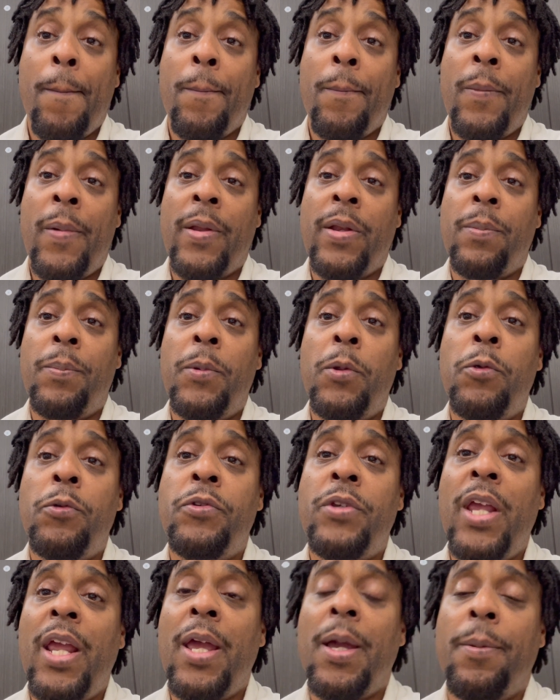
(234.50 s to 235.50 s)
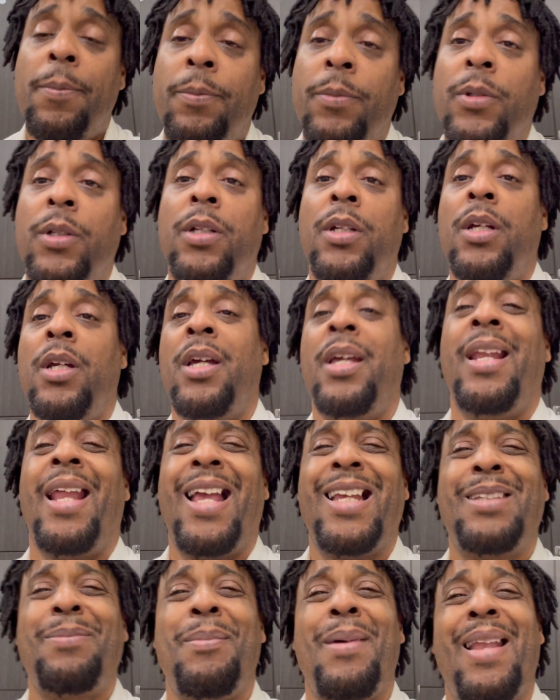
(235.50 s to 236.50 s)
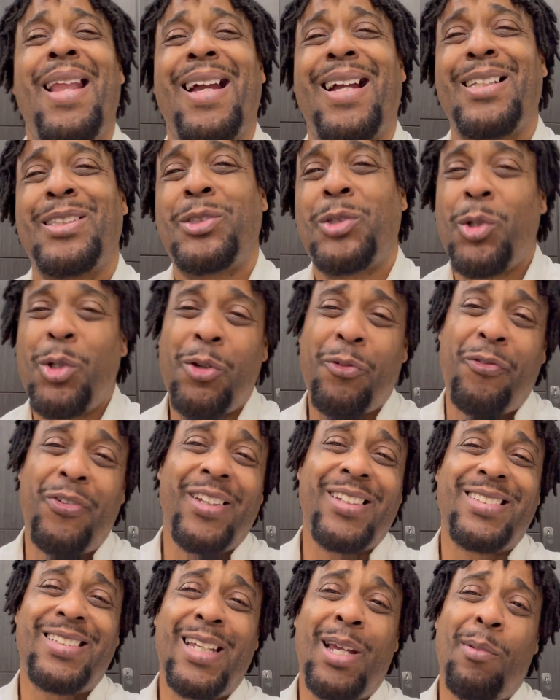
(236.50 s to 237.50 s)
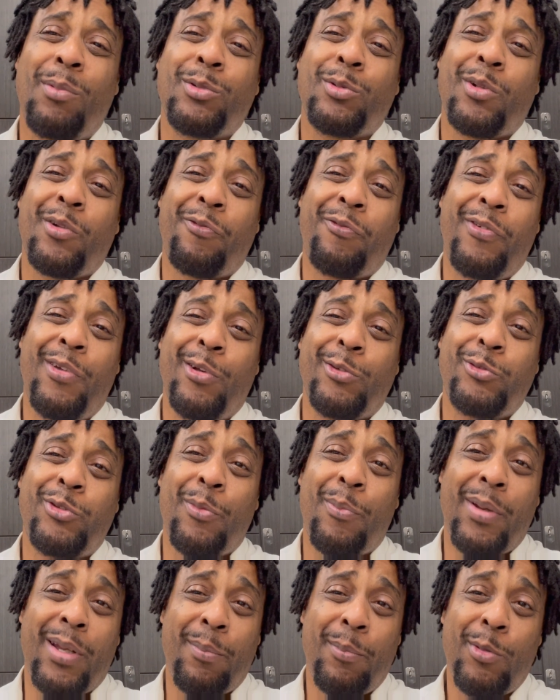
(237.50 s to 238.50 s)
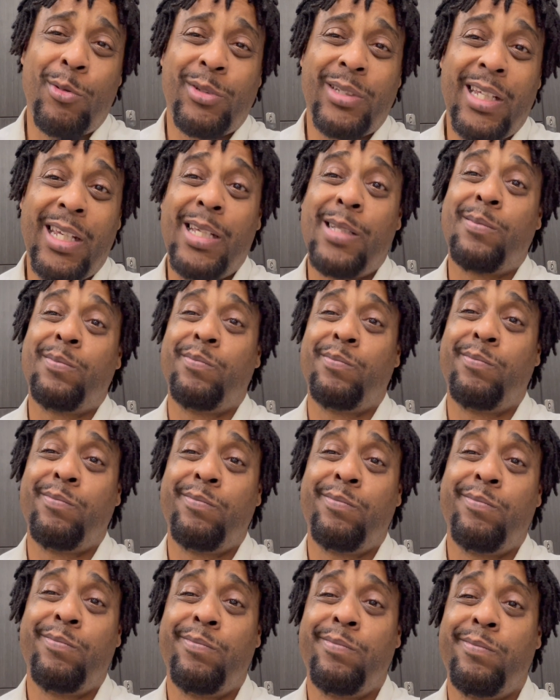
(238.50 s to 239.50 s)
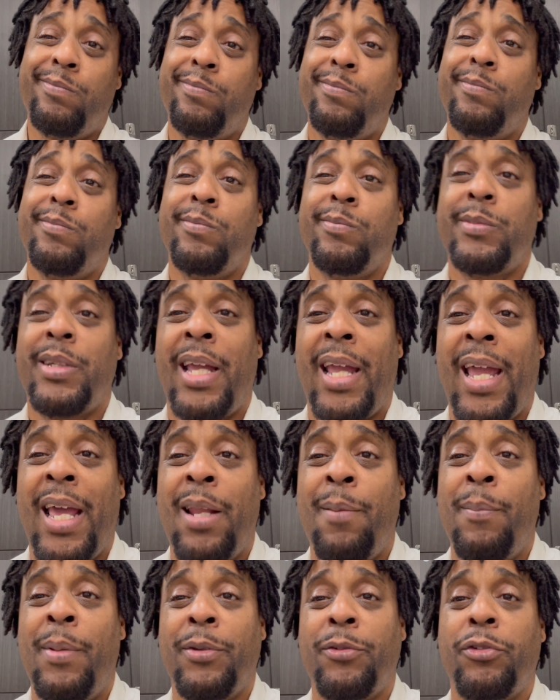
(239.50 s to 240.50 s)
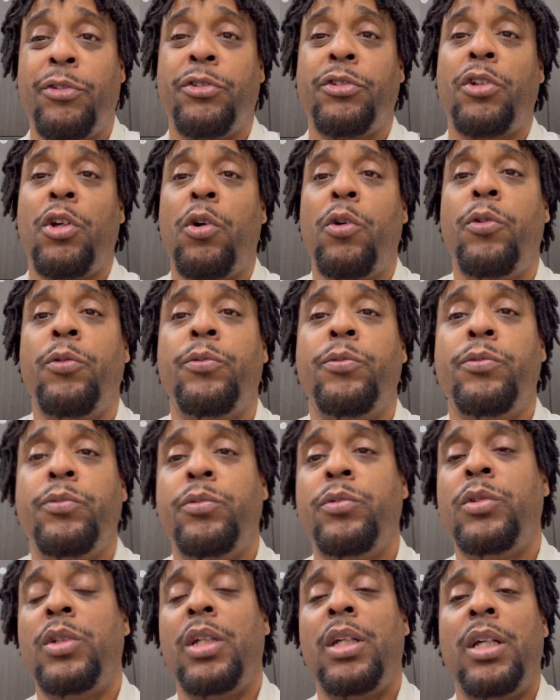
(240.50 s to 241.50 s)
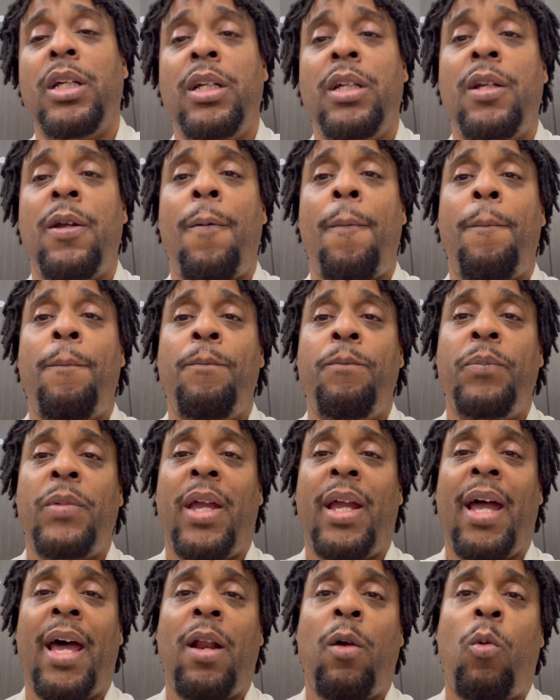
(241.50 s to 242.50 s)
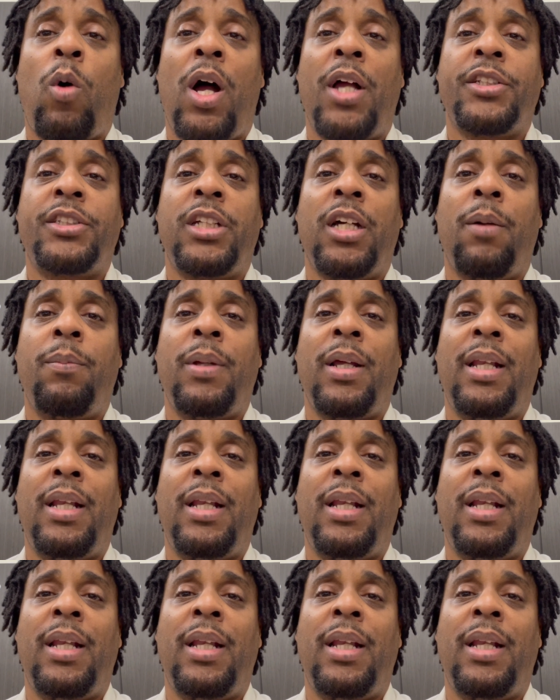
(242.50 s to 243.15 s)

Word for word: at the museum. They smell like a tuna fish sandwich on a field trip at the museum. Elementary school. They gotta wash up. They're